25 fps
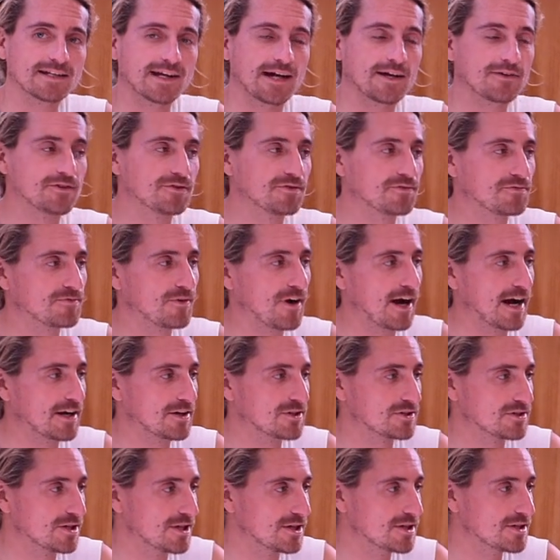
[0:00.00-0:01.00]
down the
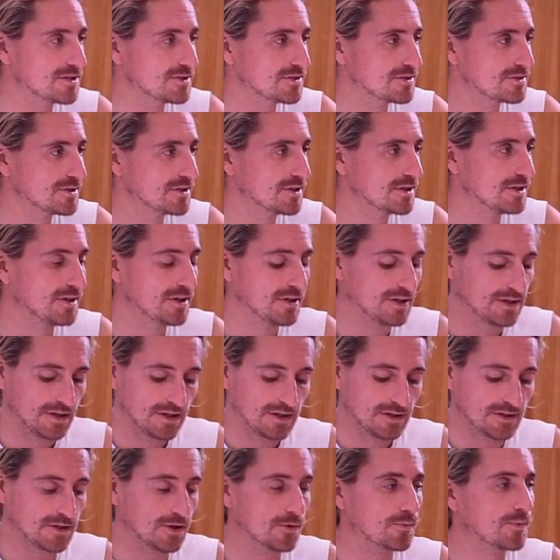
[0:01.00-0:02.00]
fractions
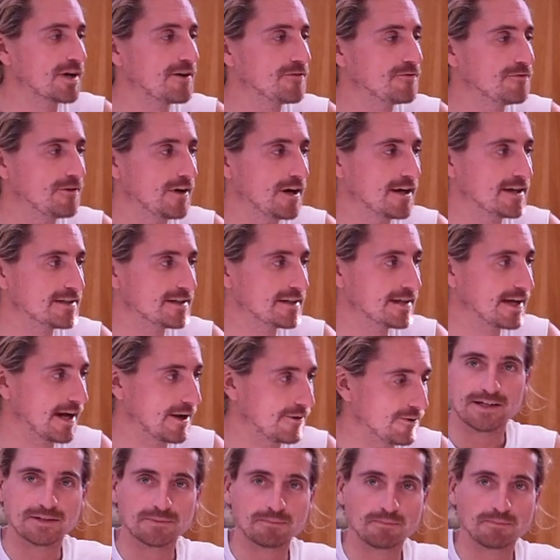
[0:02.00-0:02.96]
that we're finding out.